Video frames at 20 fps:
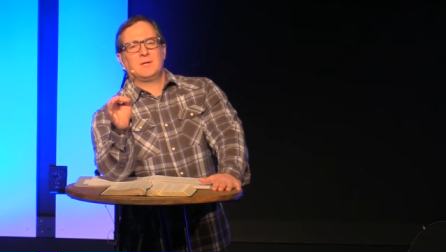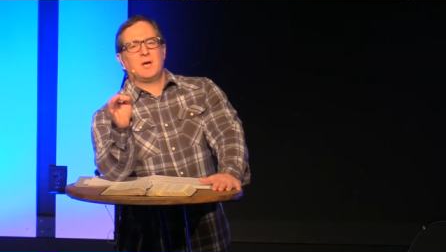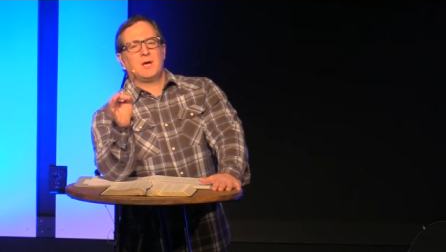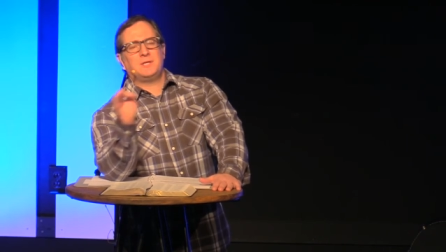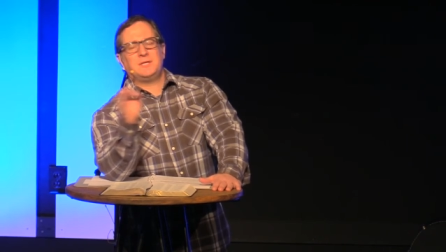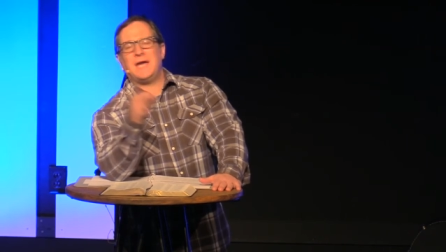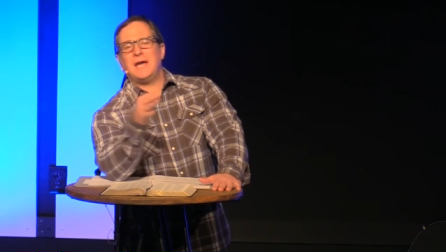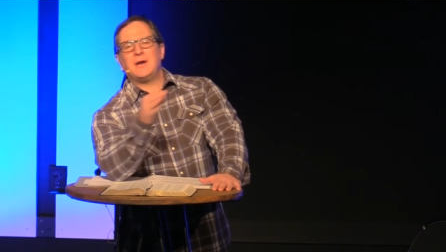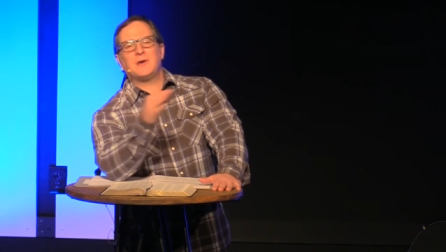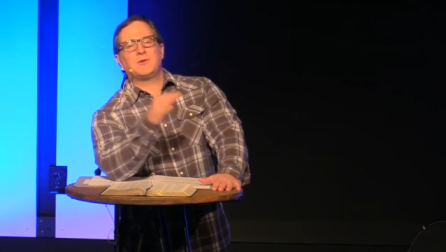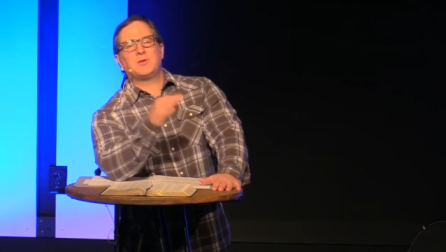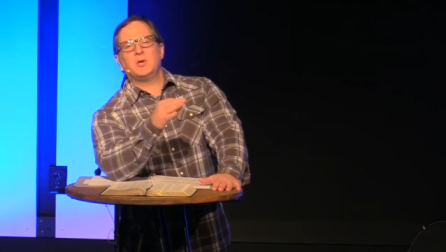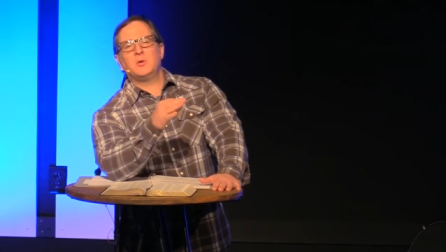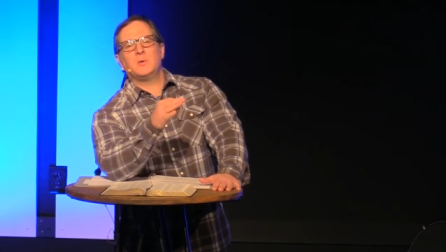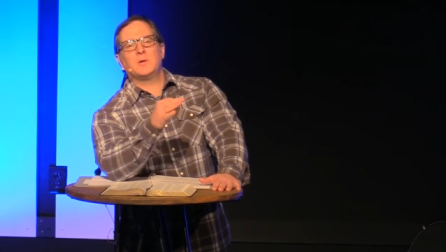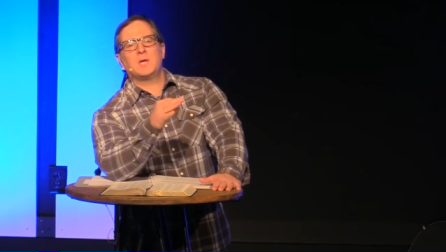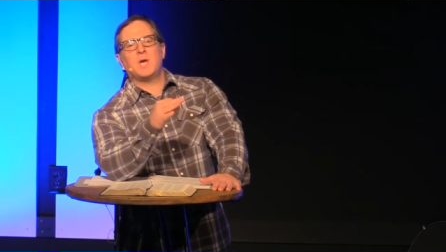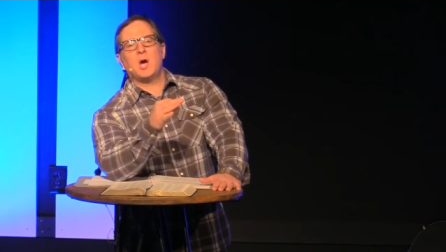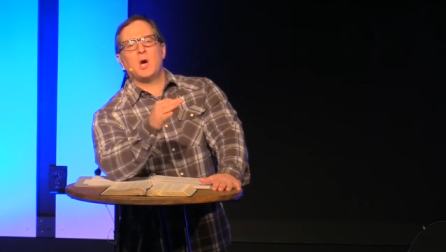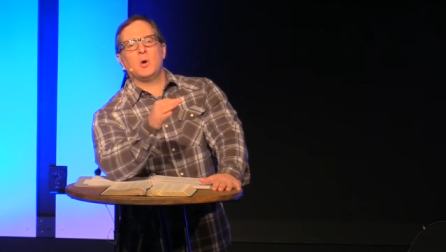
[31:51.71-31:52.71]
a day or
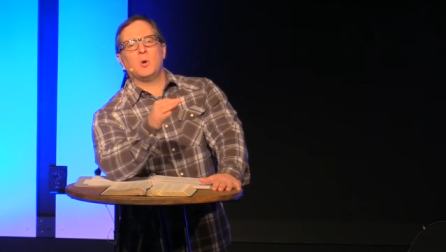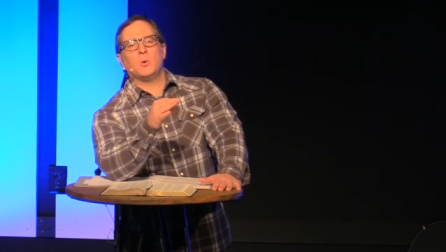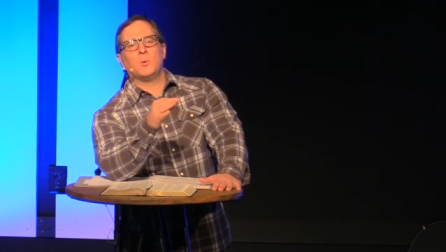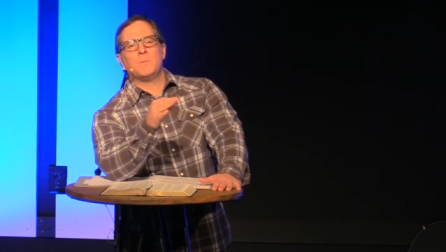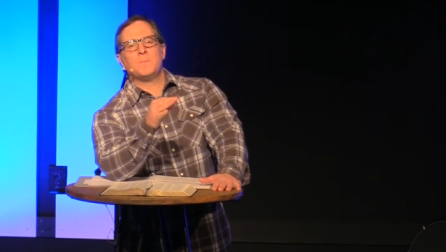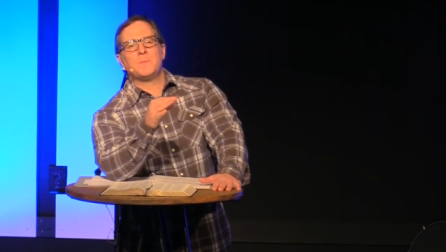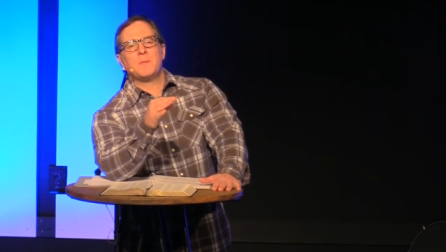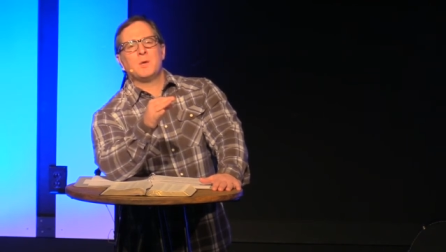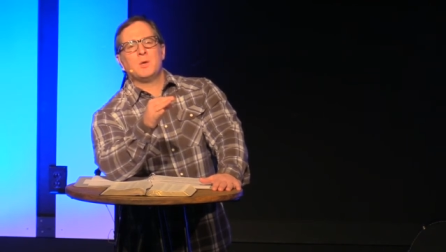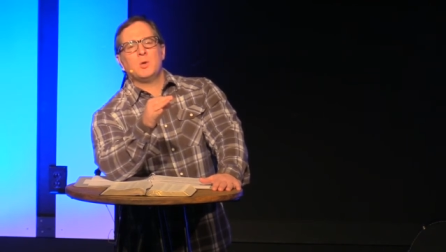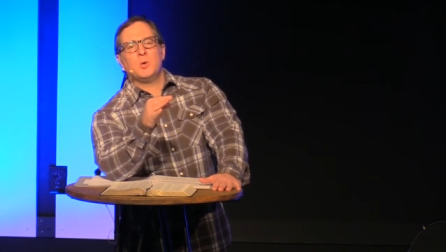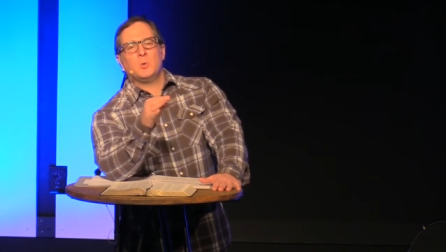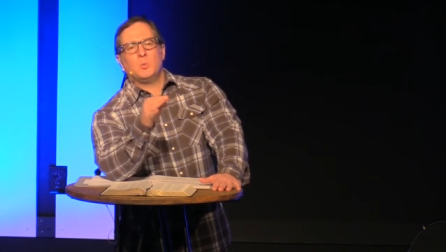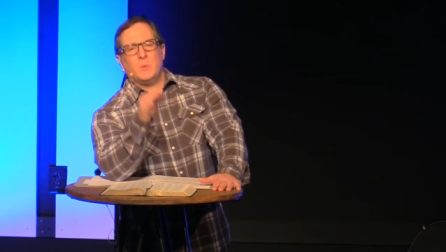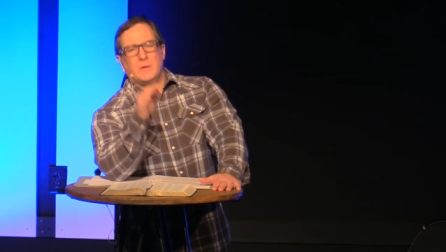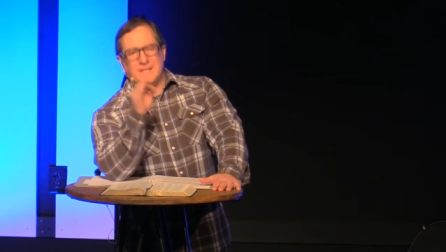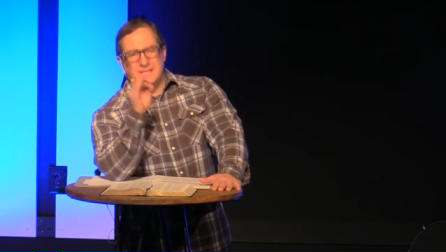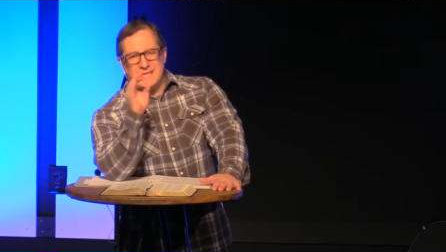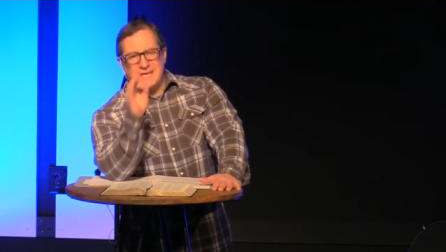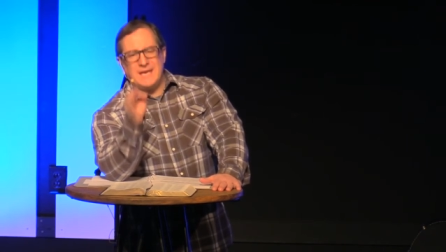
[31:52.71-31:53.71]
two ago,
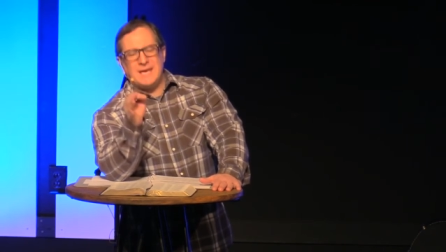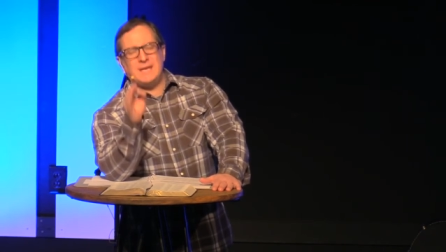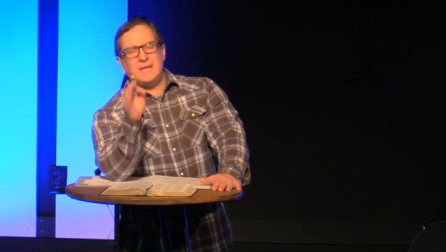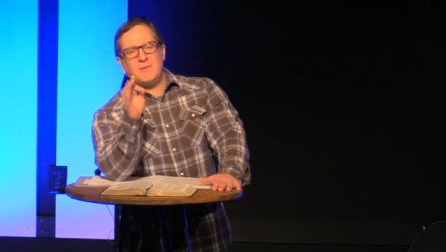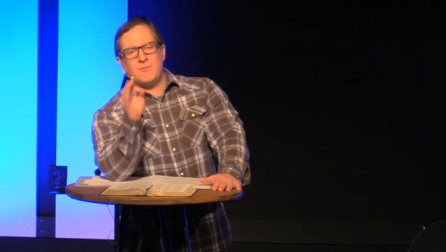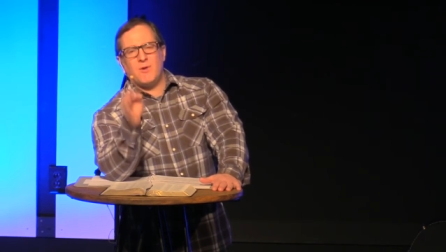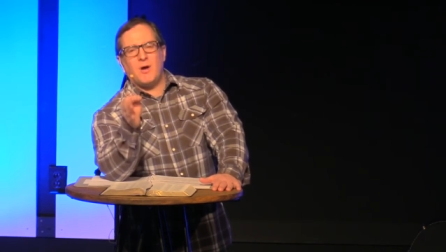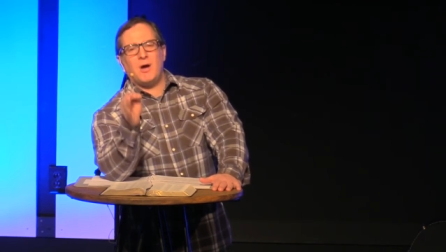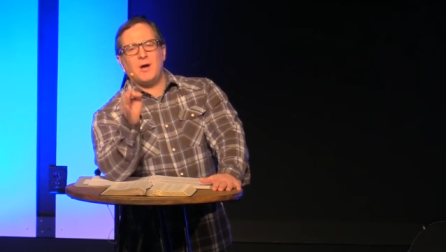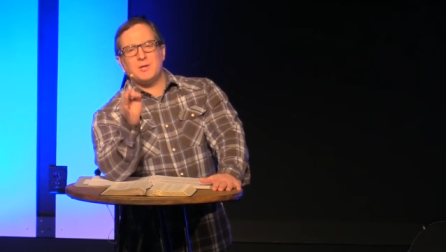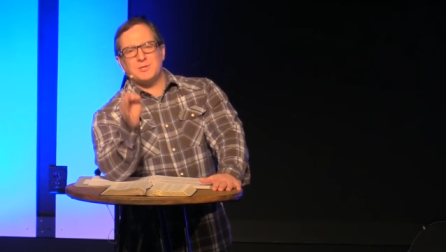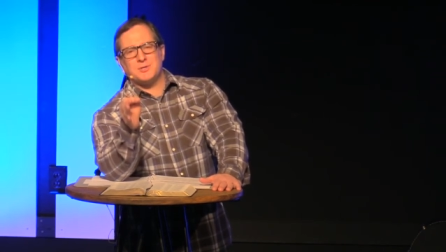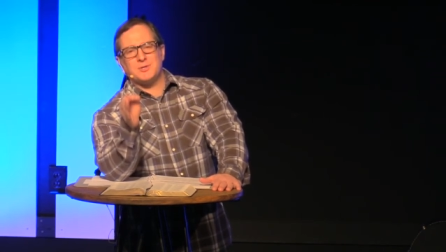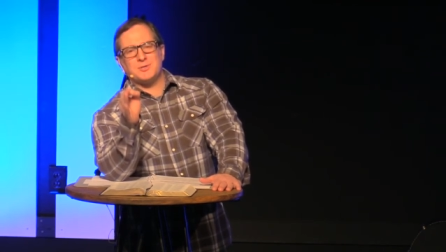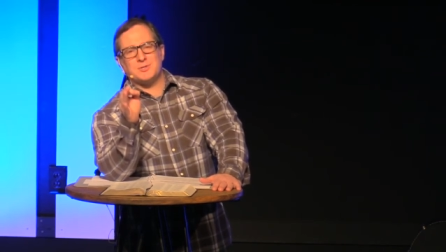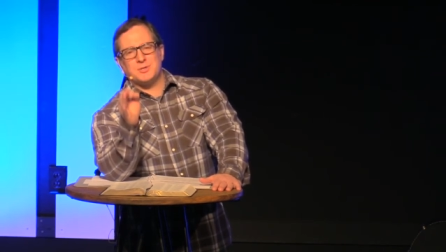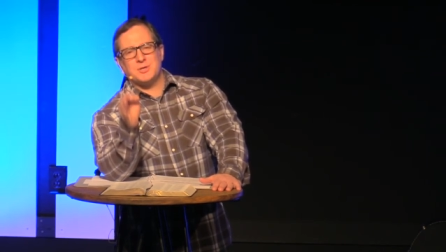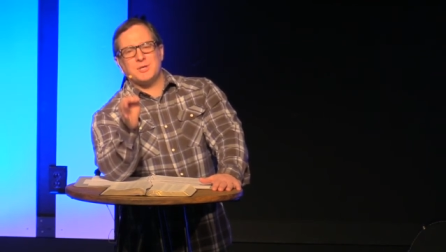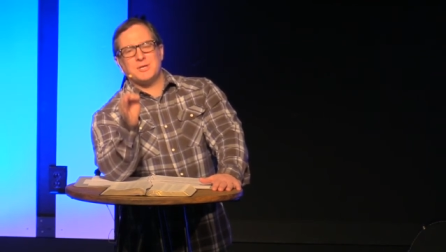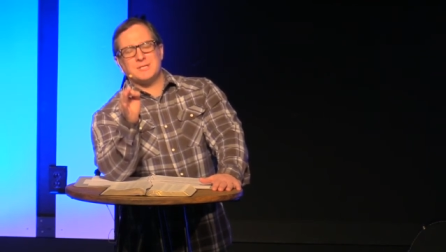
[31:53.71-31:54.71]
when Kenny
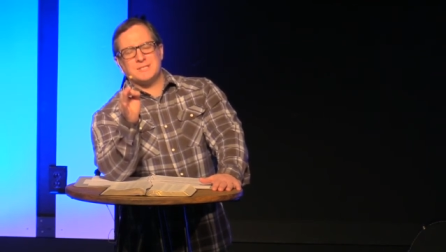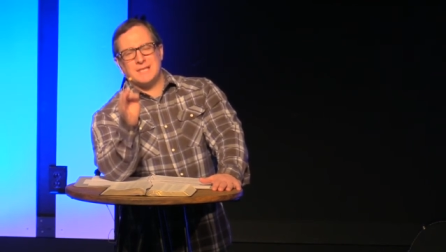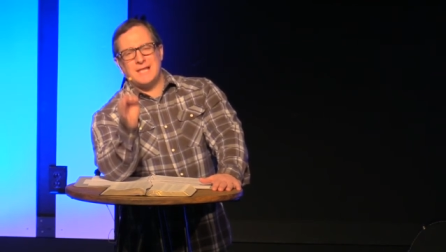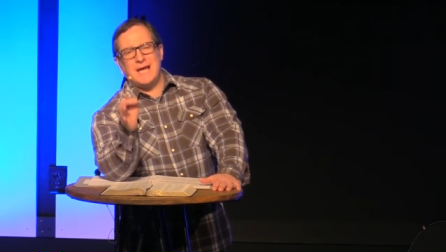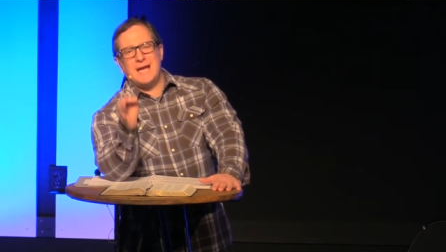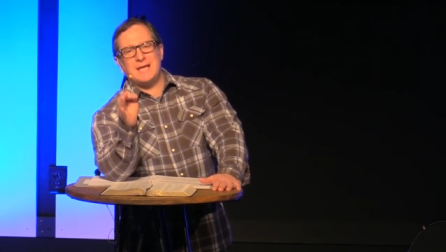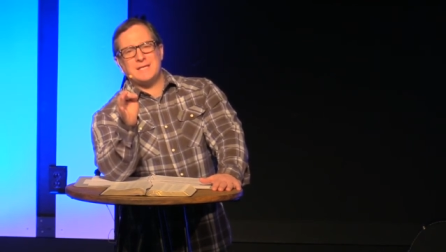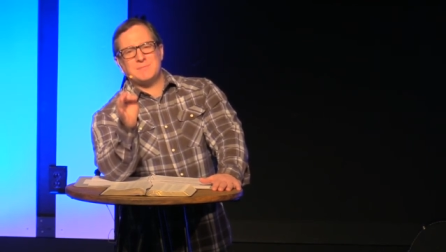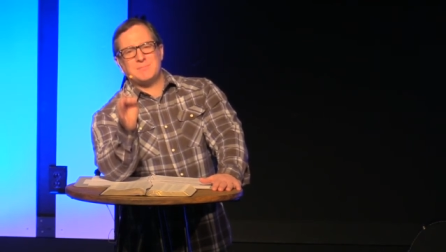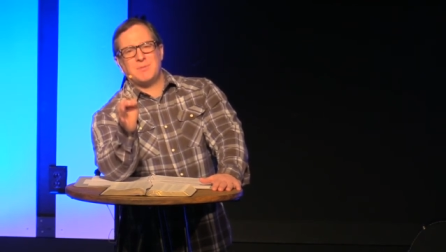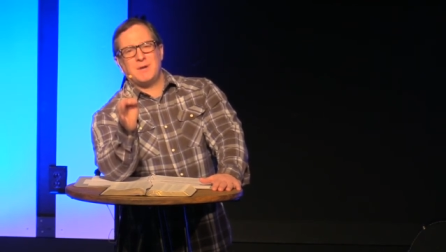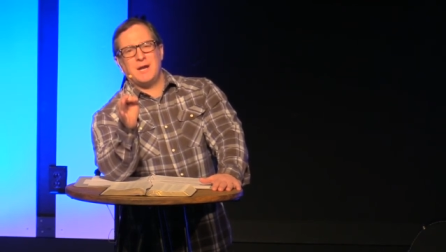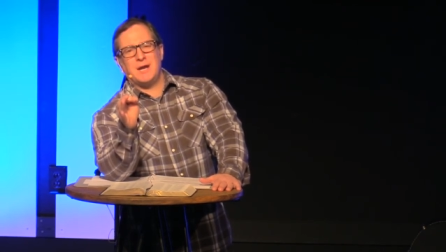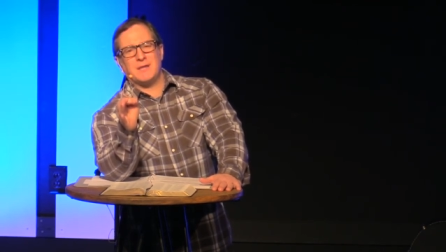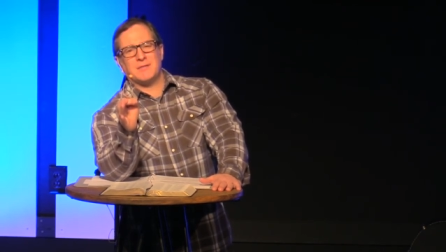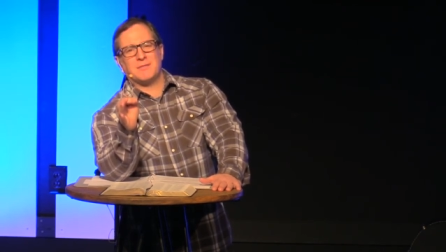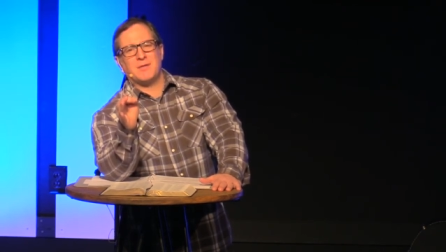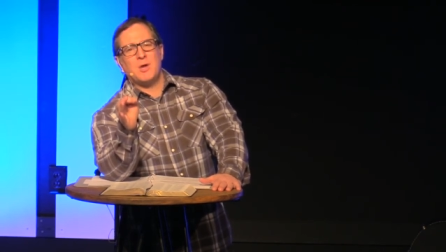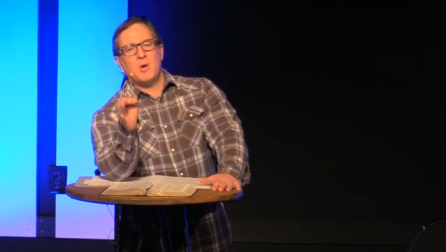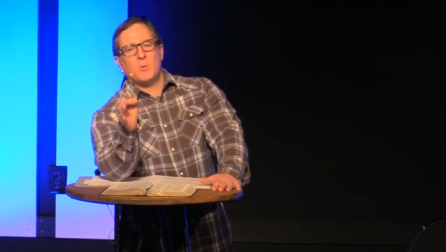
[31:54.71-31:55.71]
Rogers took his last
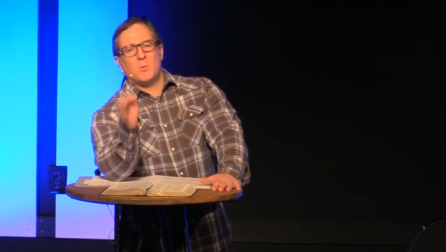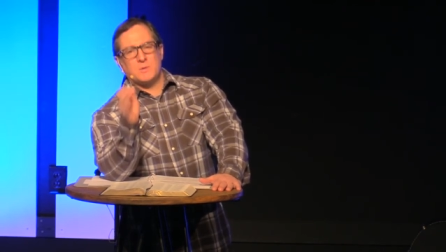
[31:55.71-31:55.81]
breath,